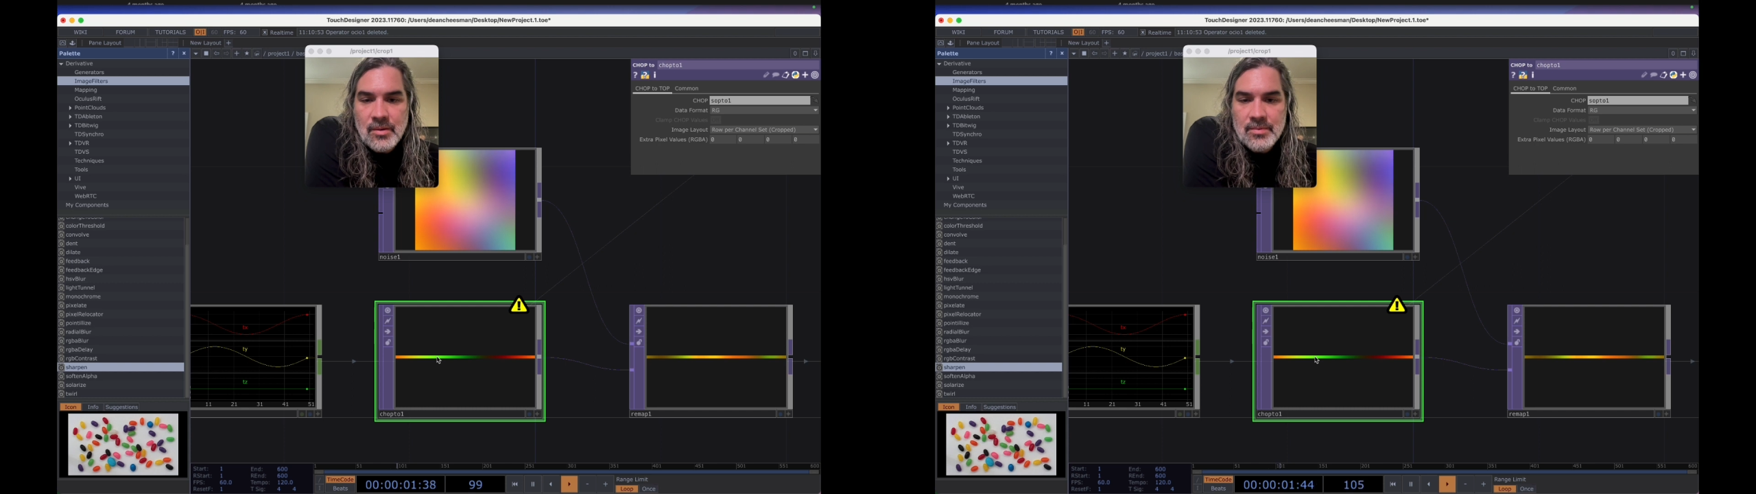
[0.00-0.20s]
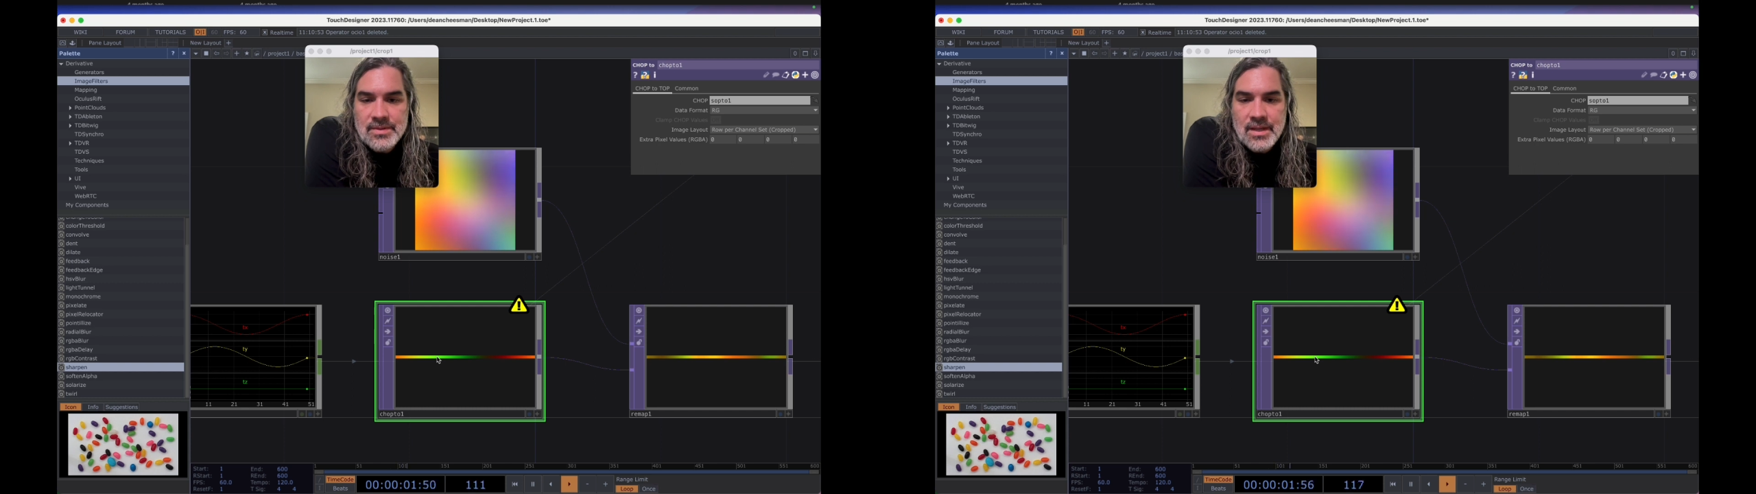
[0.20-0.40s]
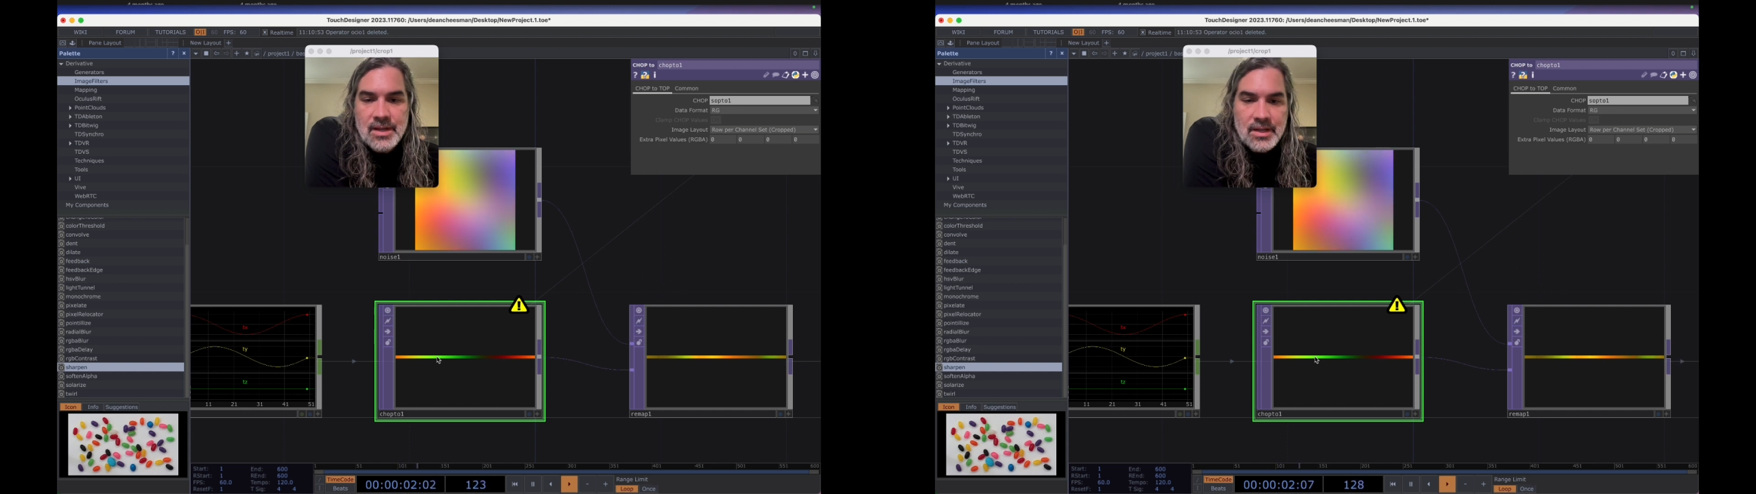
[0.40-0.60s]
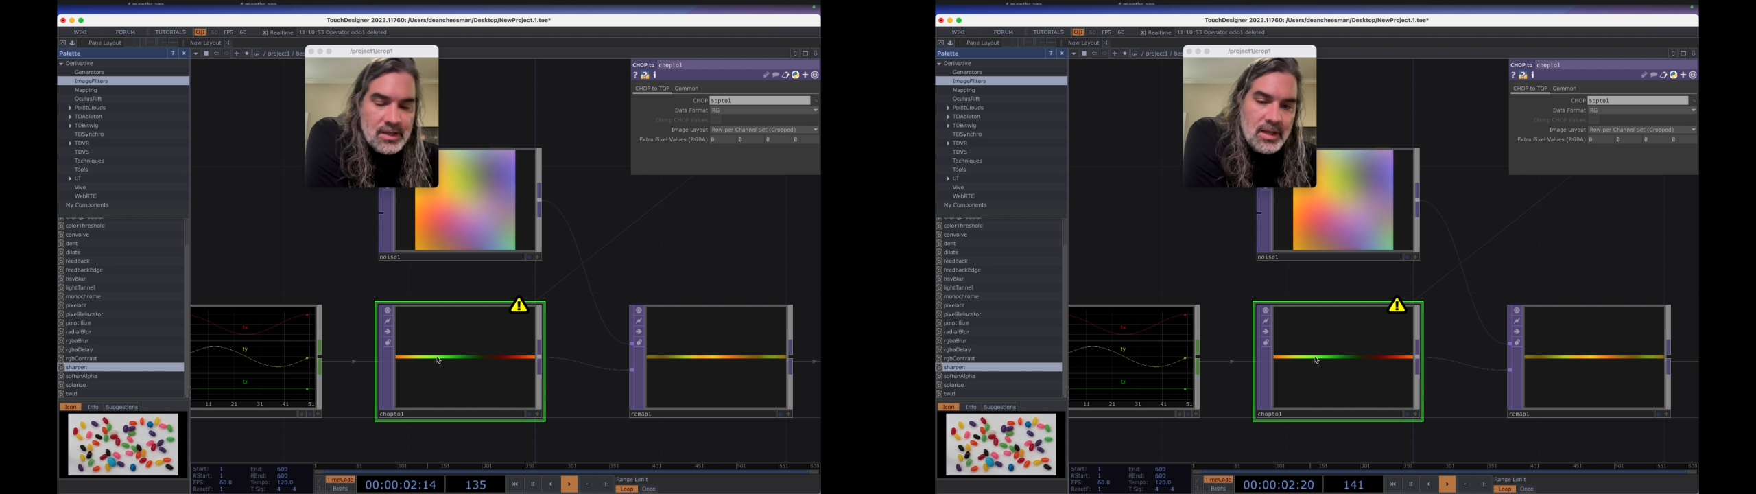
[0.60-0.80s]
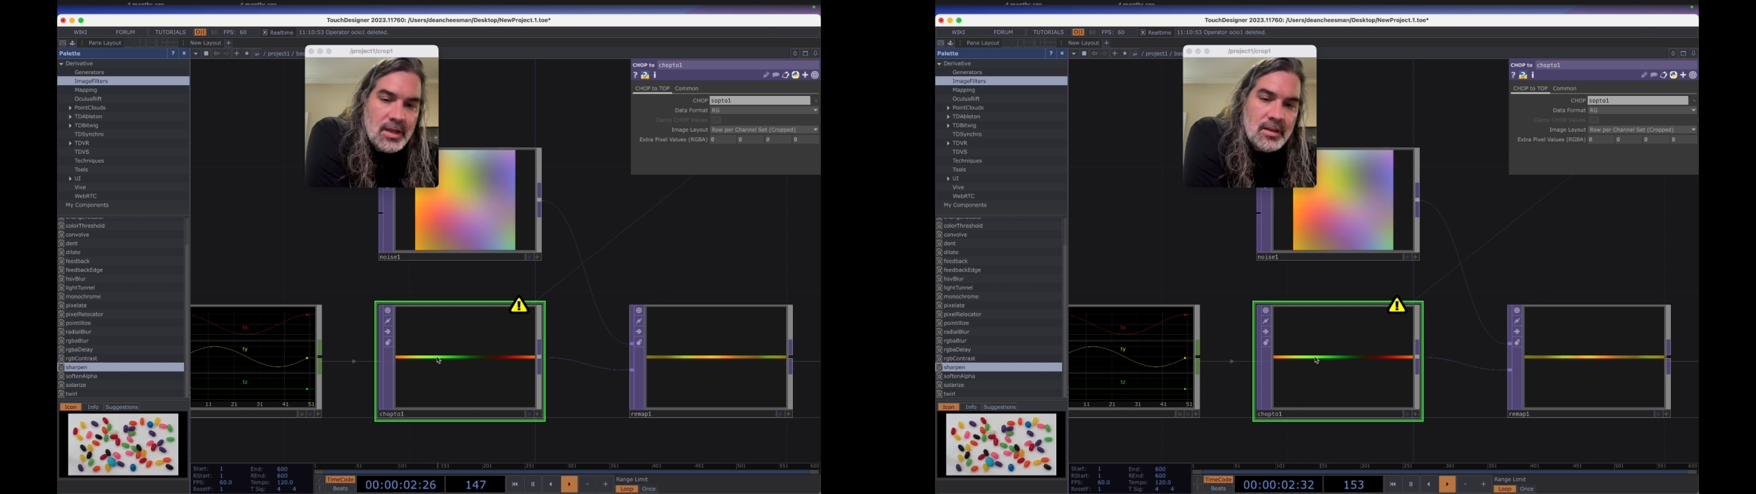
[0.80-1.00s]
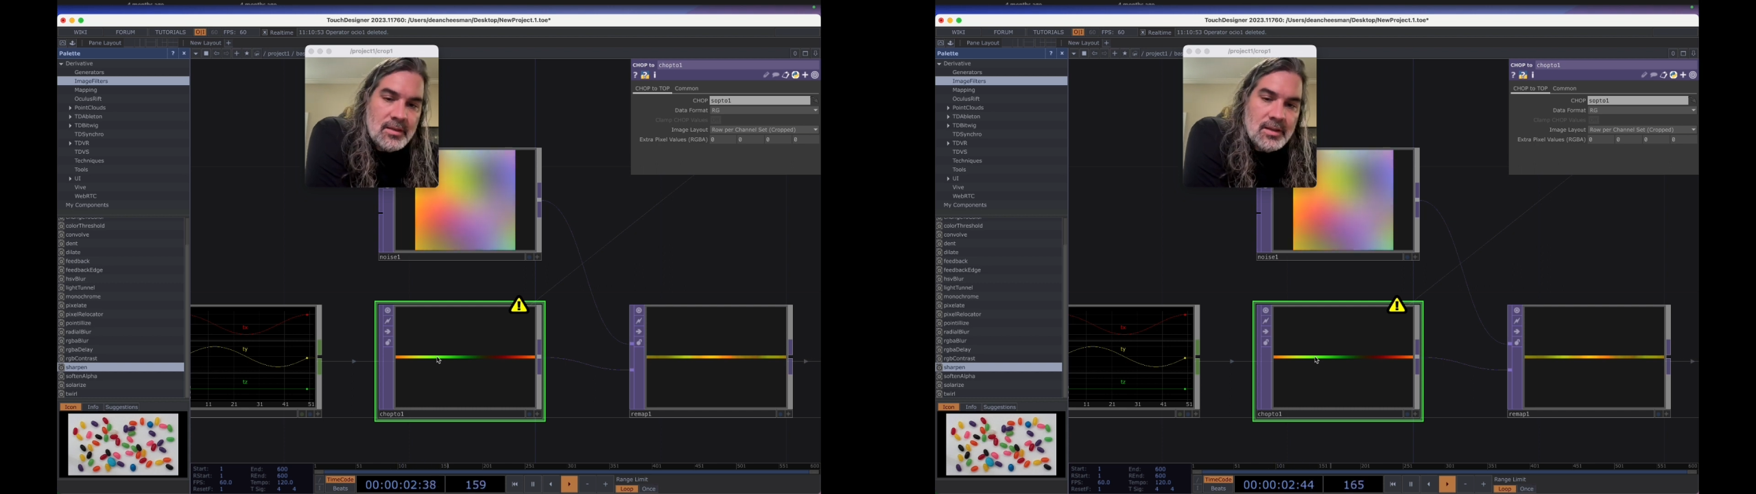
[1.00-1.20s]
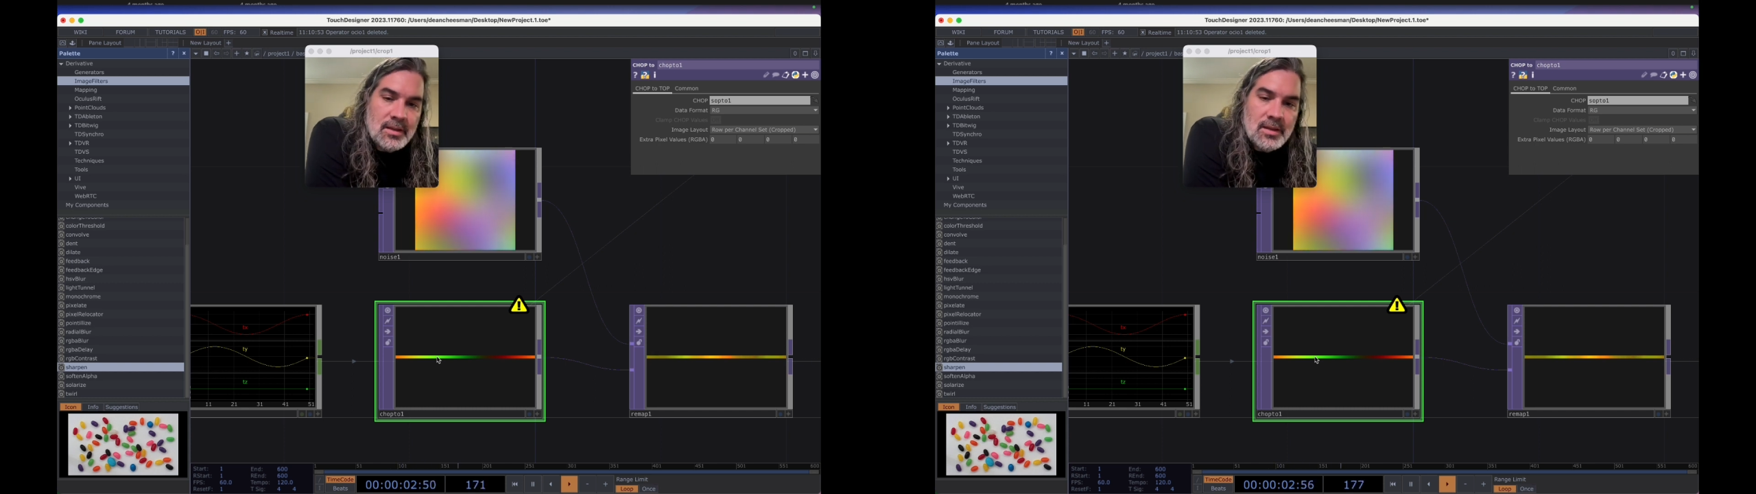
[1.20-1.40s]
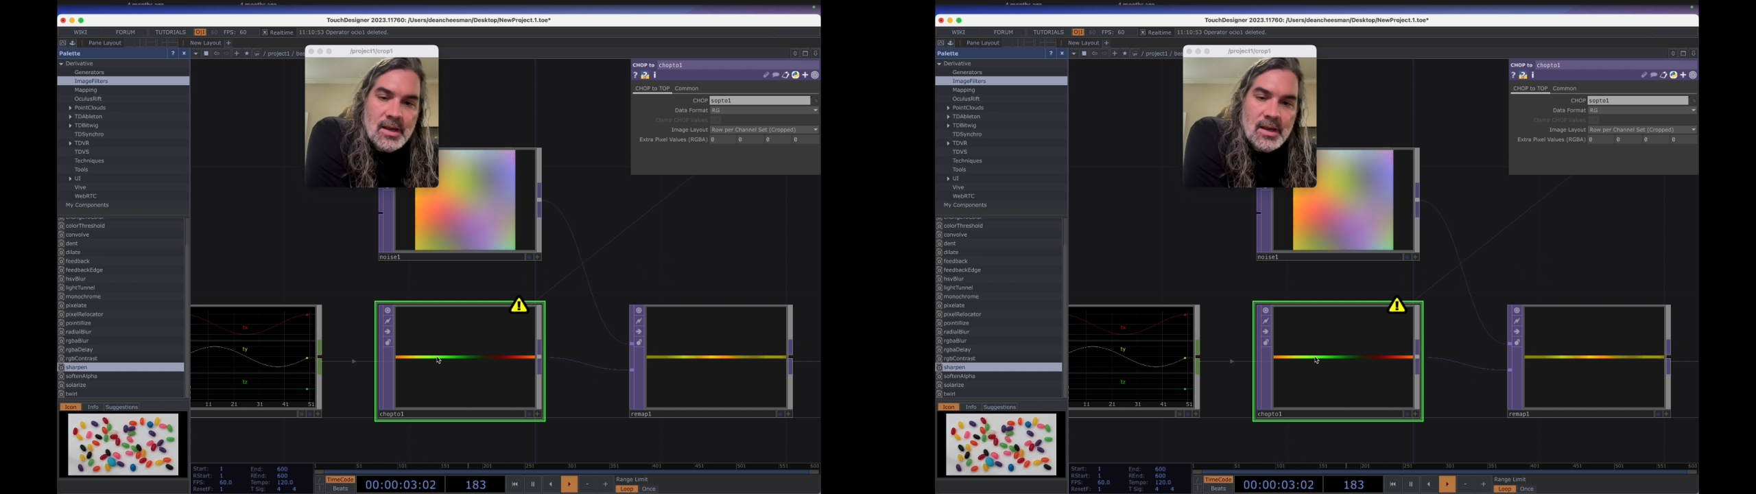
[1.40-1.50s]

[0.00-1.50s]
representing the